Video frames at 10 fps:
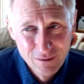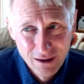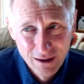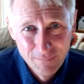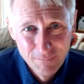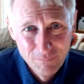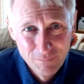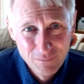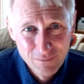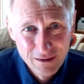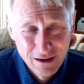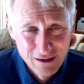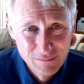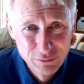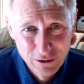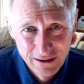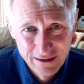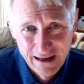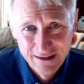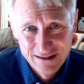um, kind of
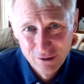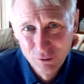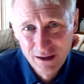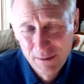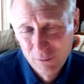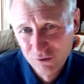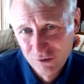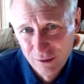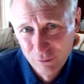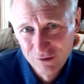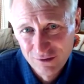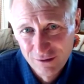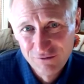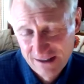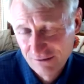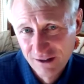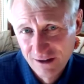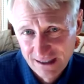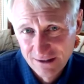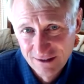completing that deal with them. It was it was effectively
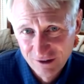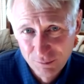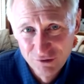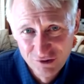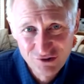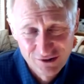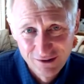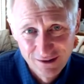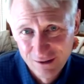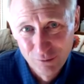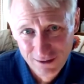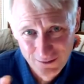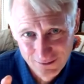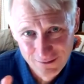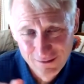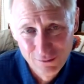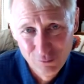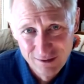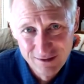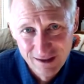like a disposition that we that
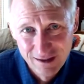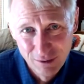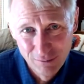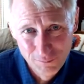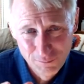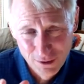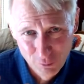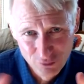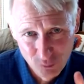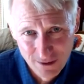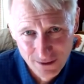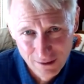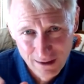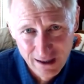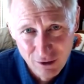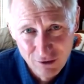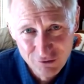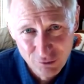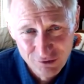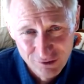we did, but but it was one that had all
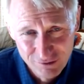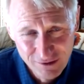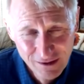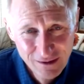sorts of.